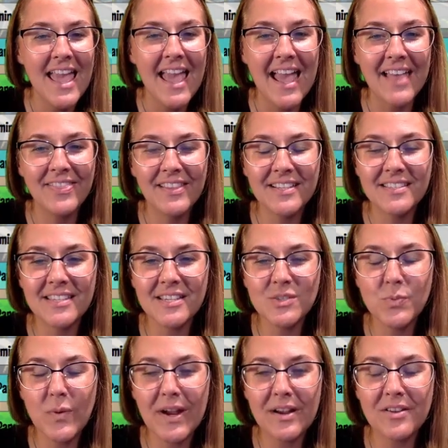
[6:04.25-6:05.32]
And this is
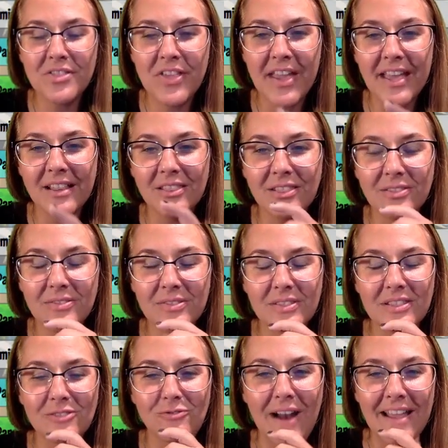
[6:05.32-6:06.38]
where they
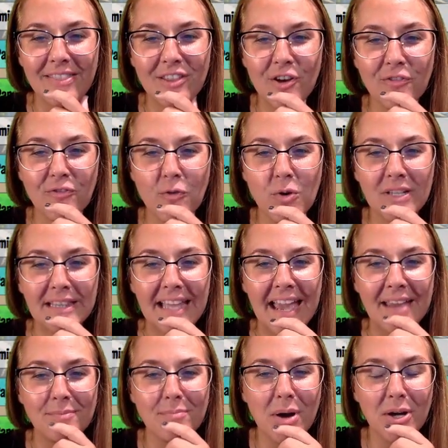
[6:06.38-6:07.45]
write their 4
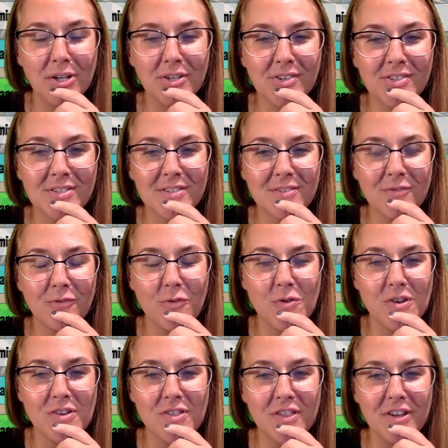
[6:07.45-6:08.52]
landmarks
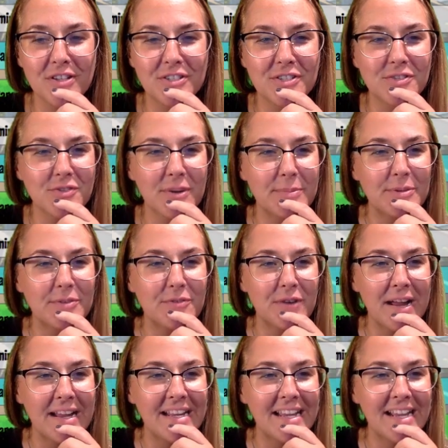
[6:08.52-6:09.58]
for their descriptive
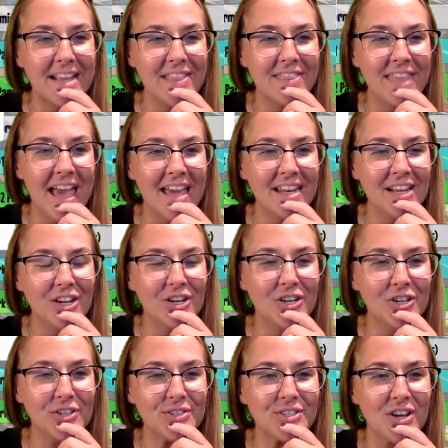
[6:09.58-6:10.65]
writing. That
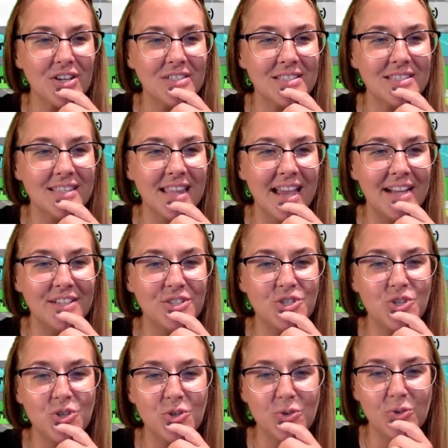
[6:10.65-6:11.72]
occurs on slide
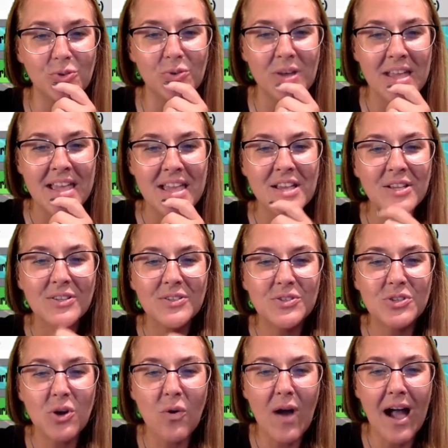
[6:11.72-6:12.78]
2.
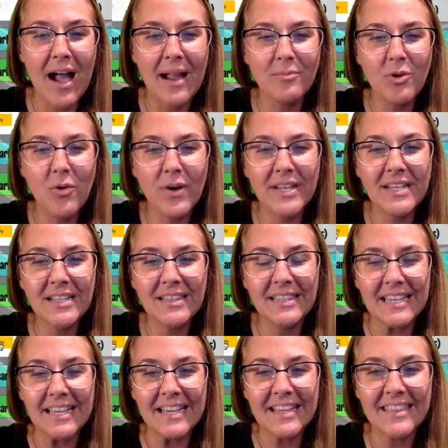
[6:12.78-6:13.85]
So I'm going to
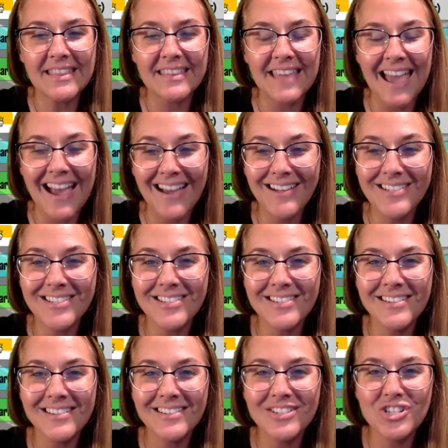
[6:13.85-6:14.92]
link that
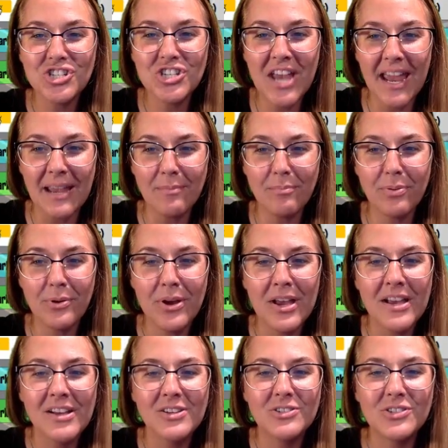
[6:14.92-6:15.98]
shape
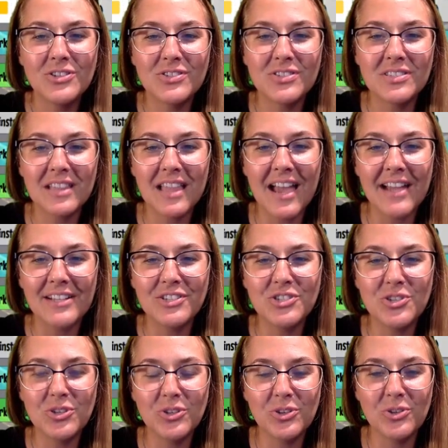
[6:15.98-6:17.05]
to slide
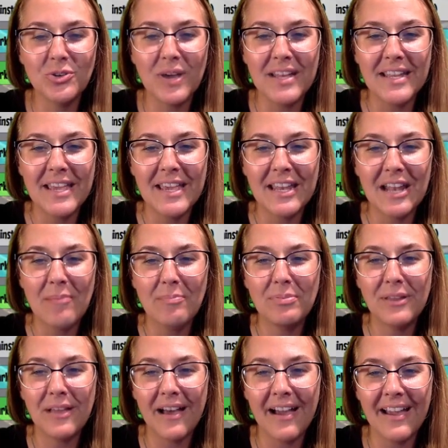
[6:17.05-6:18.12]
2 and hit
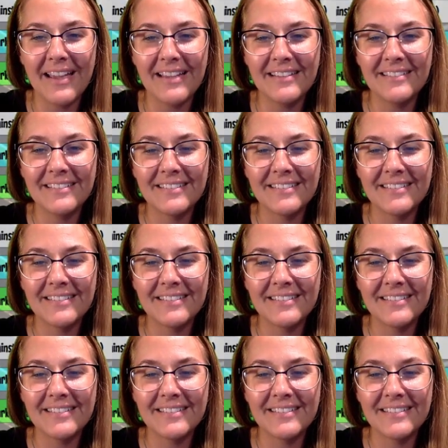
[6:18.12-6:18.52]
apply.